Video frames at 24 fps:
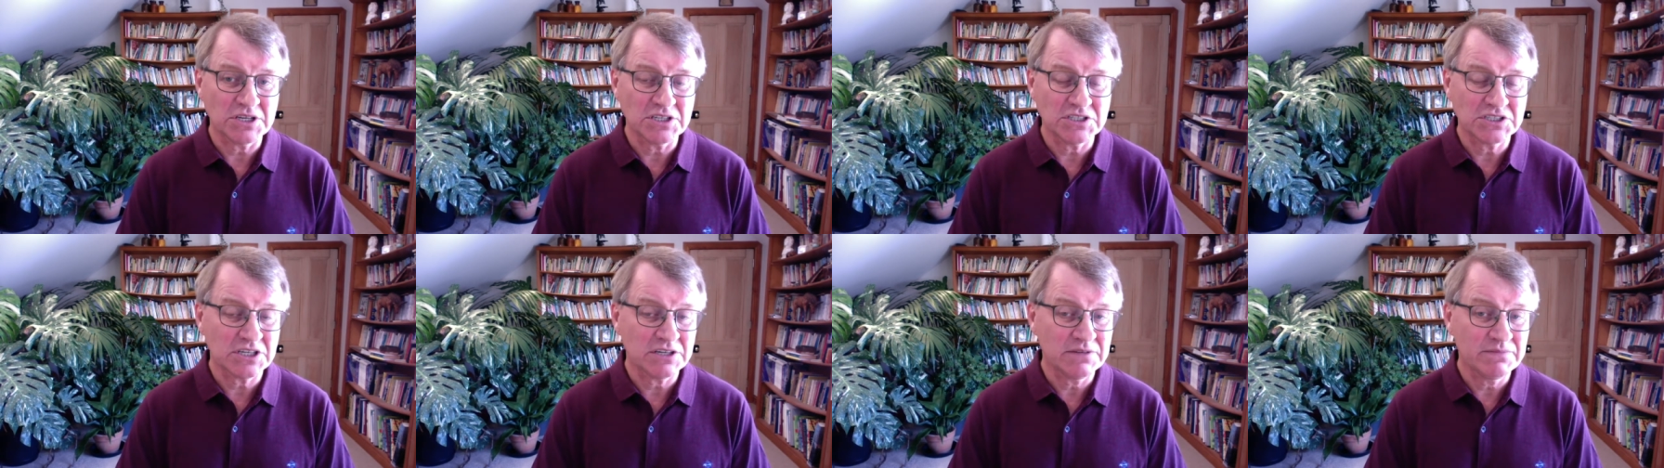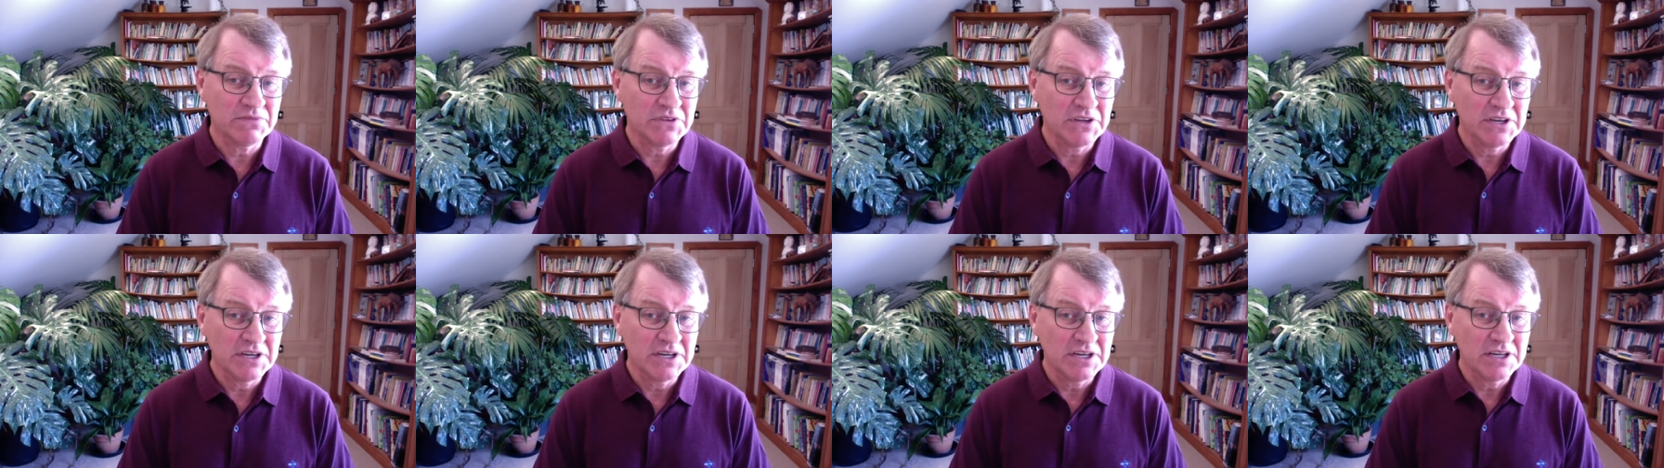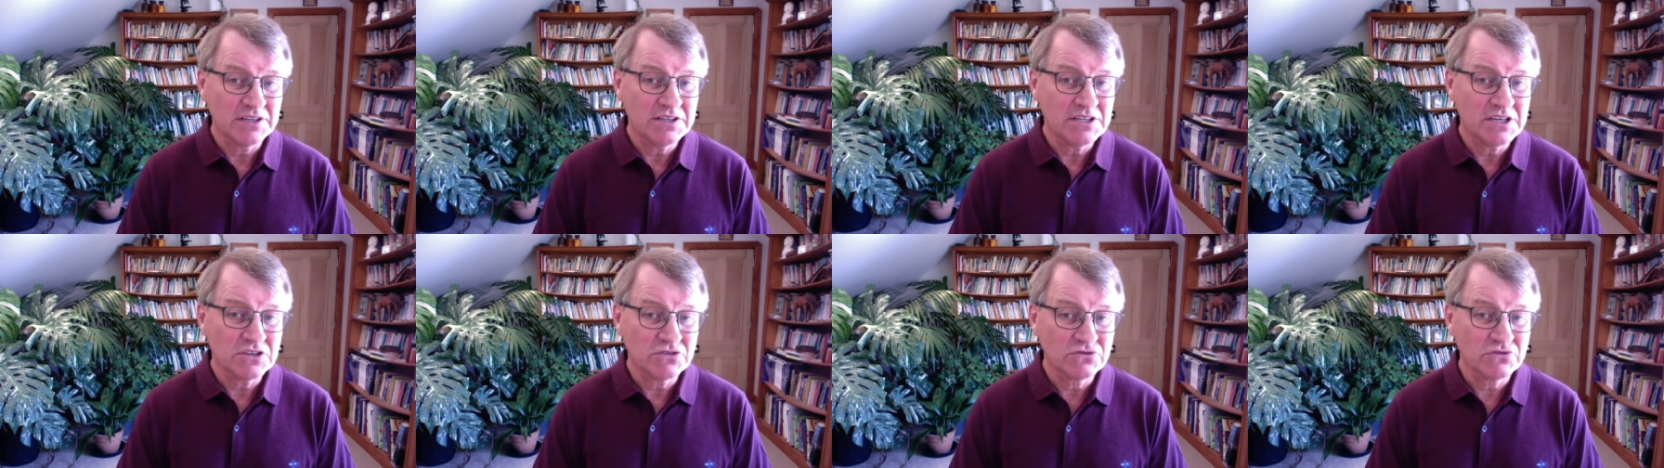So
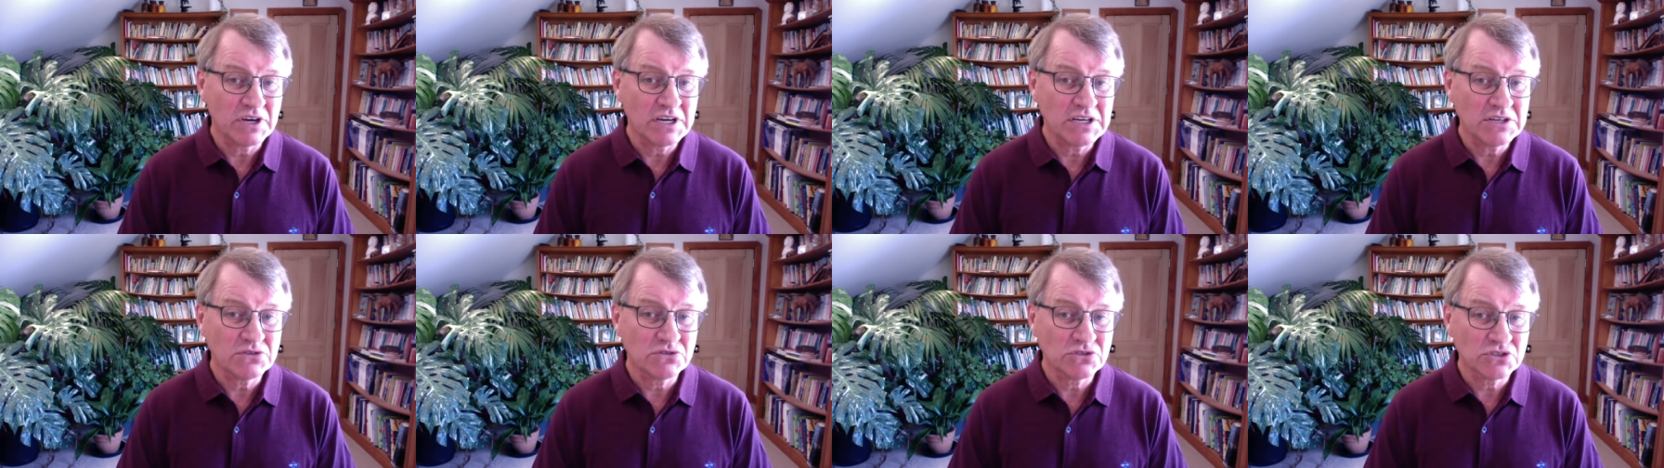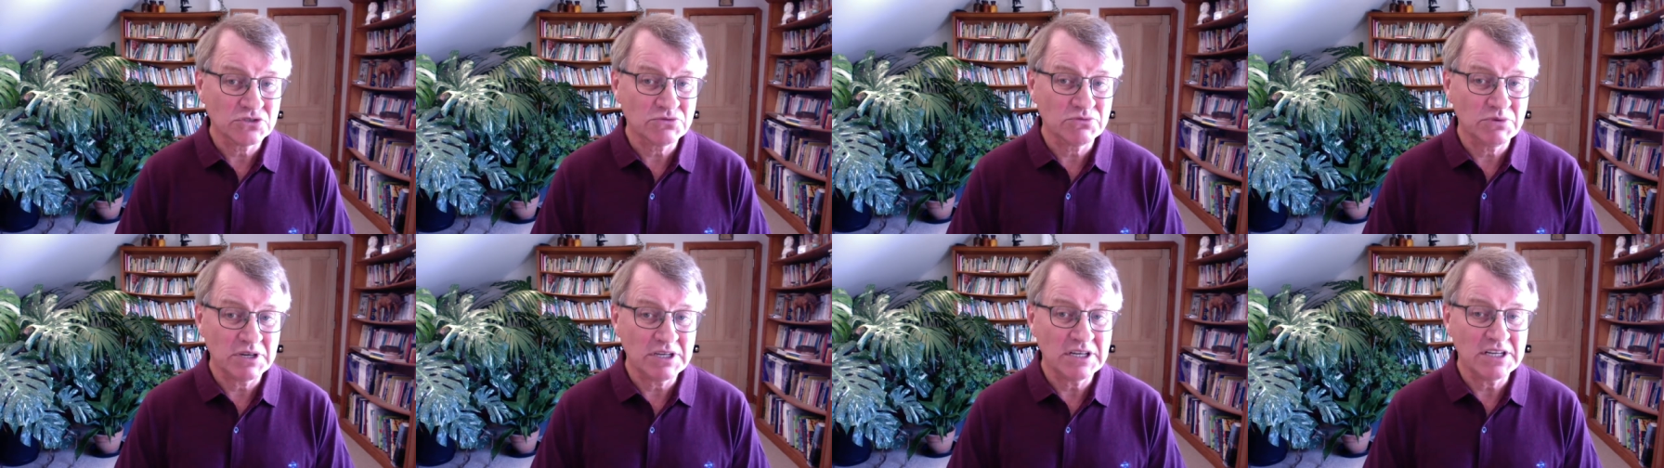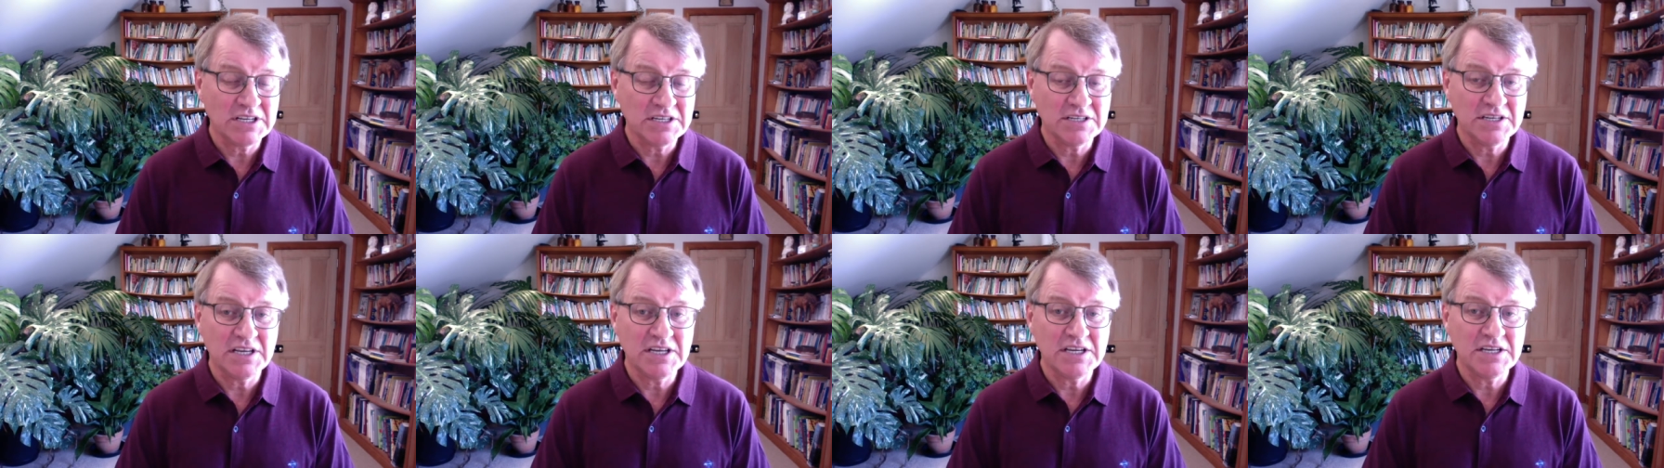the adrenals really
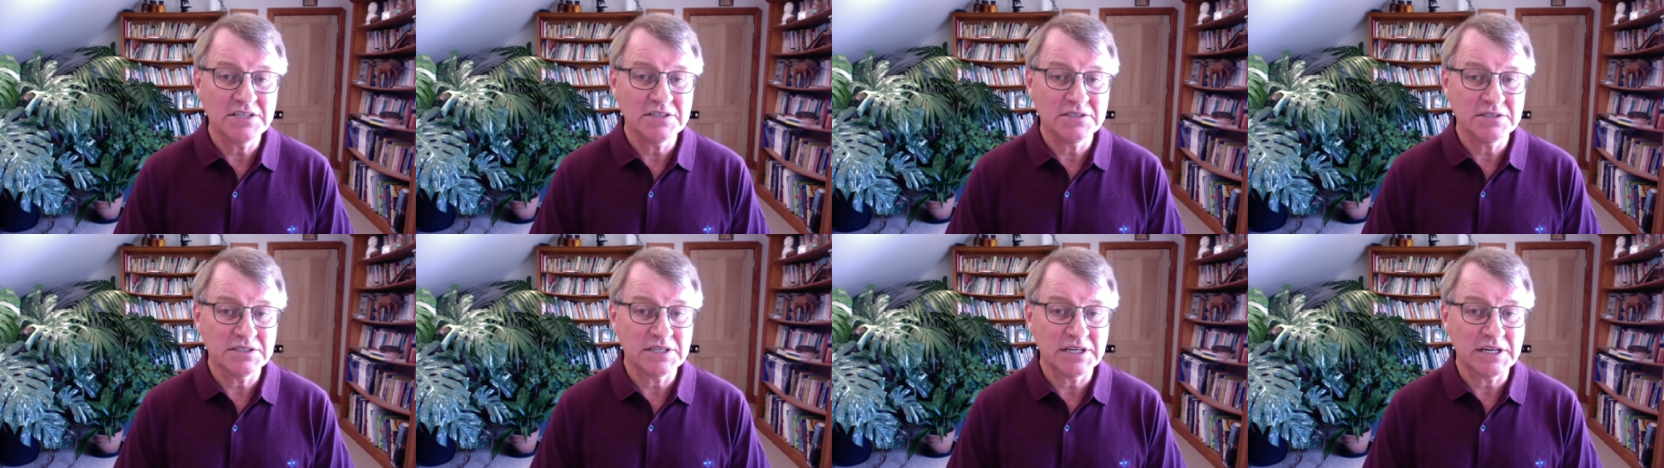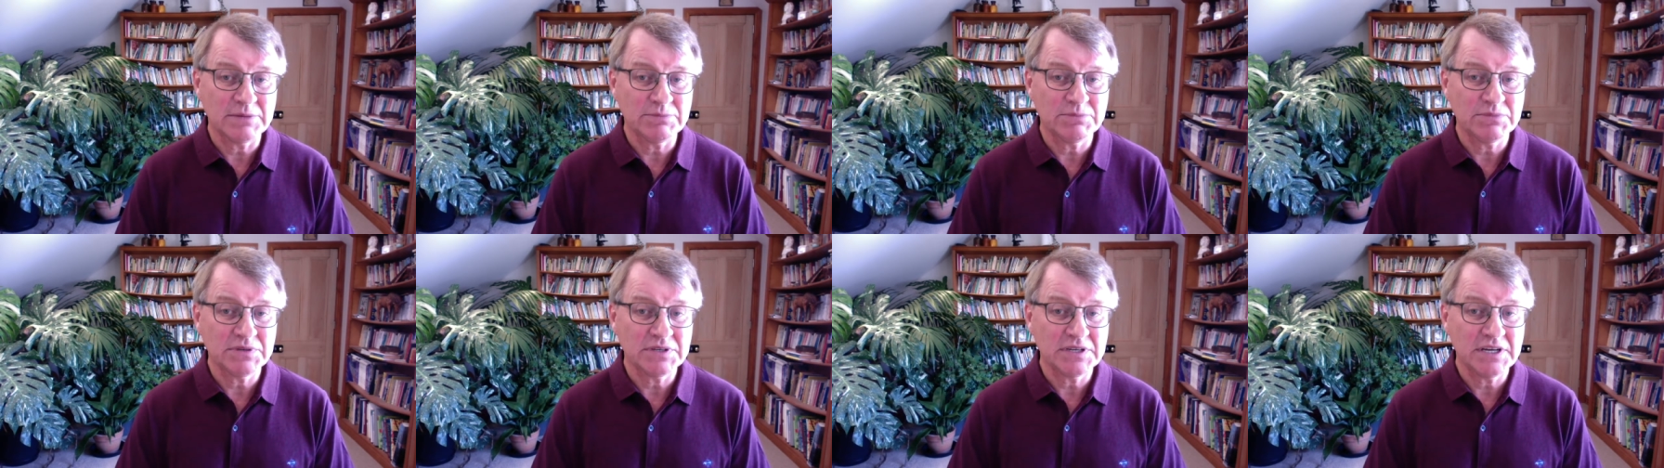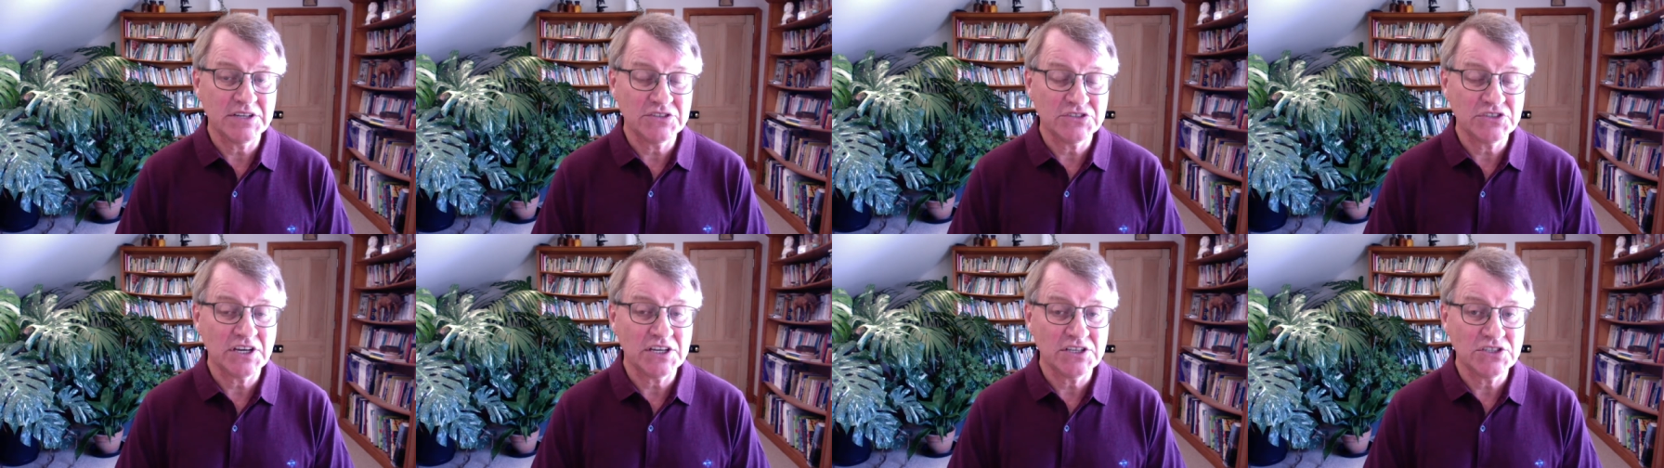need um,
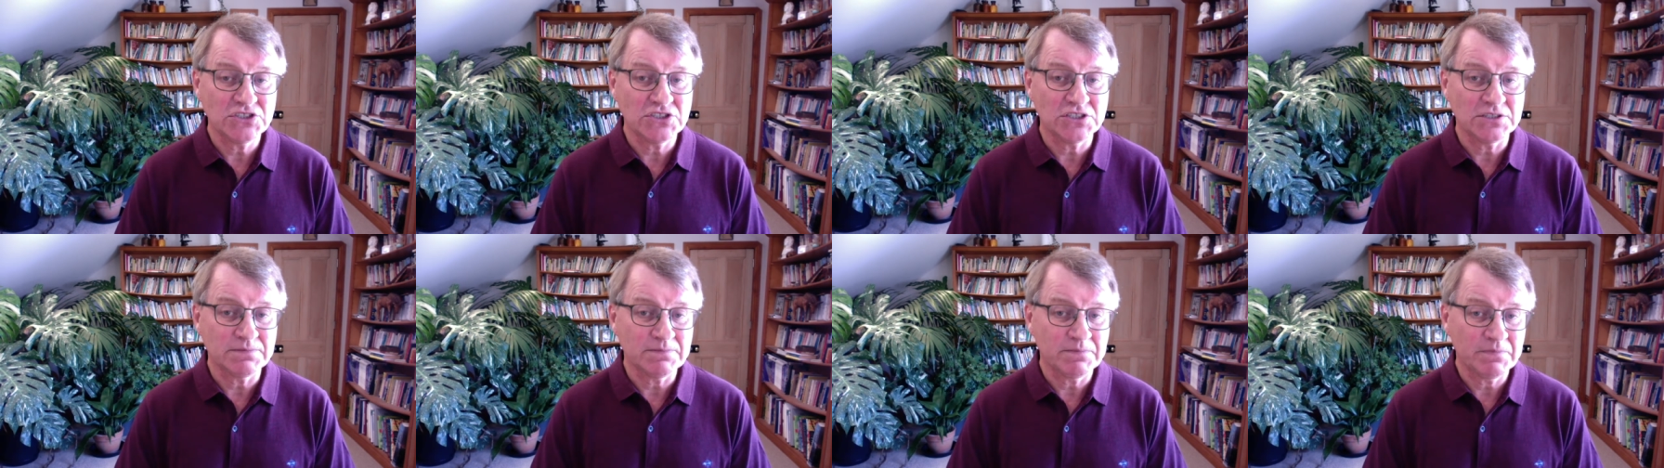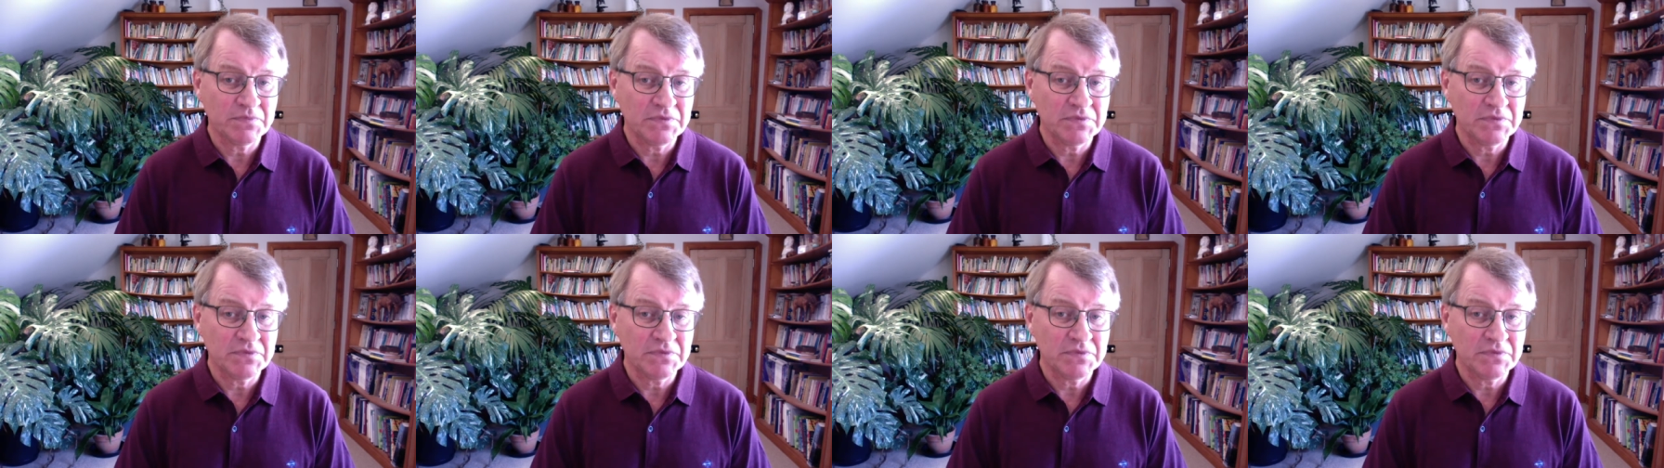attention.